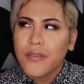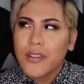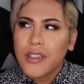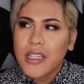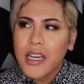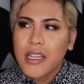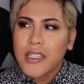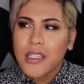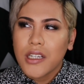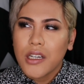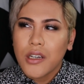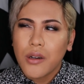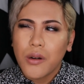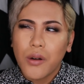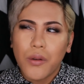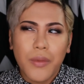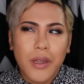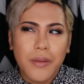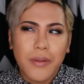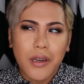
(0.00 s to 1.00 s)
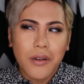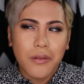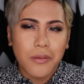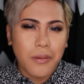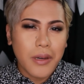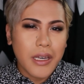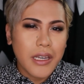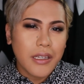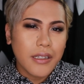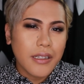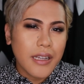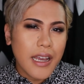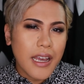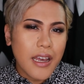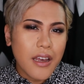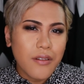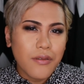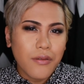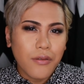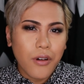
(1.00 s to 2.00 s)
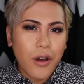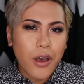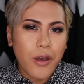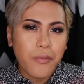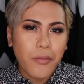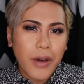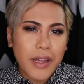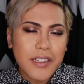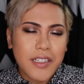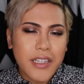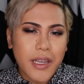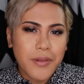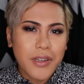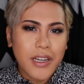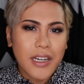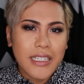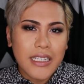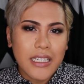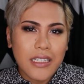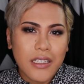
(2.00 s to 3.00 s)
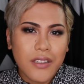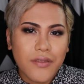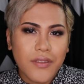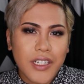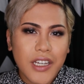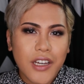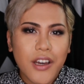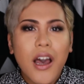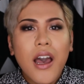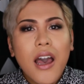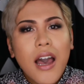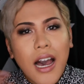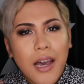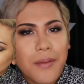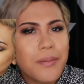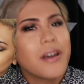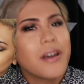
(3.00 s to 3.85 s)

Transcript: a few days ago, or maybe a week now, by the time you guys see this video, I